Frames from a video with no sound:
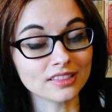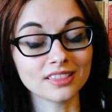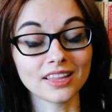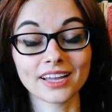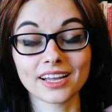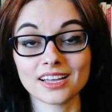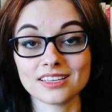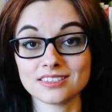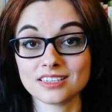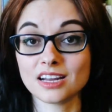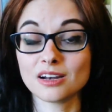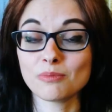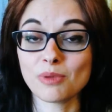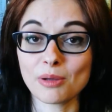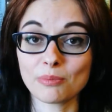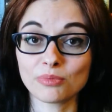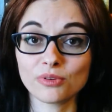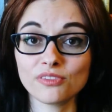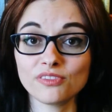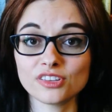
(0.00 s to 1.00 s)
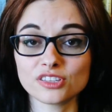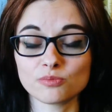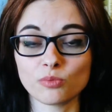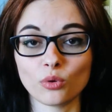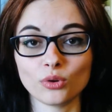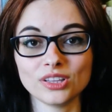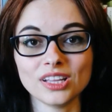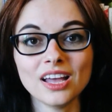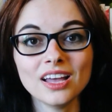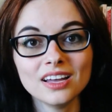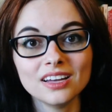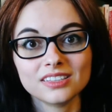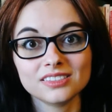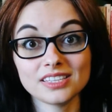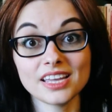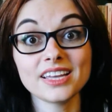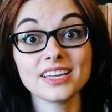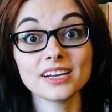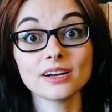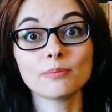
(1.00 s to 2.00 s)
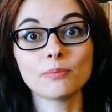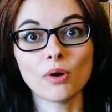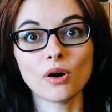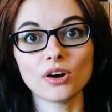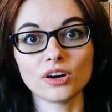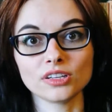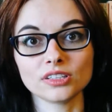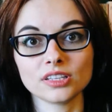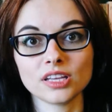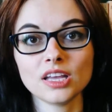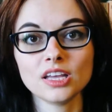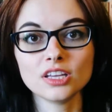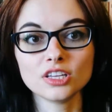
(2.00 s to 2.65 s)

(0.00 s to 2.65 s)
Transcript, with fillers: like I said in my previous point, take it apart.